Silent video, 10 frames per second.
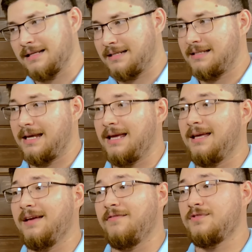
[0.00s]
let's say
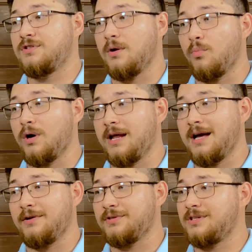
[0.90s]
if someone
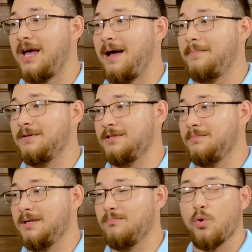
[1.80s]
else happened to
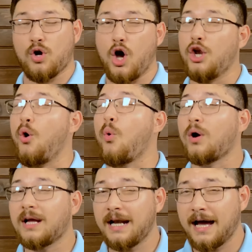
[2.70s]
be more
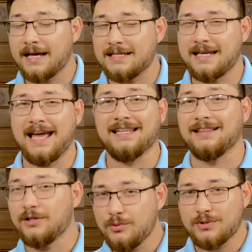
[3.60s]
unorganized and
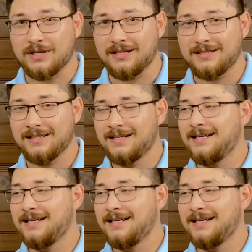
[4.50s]
lose it,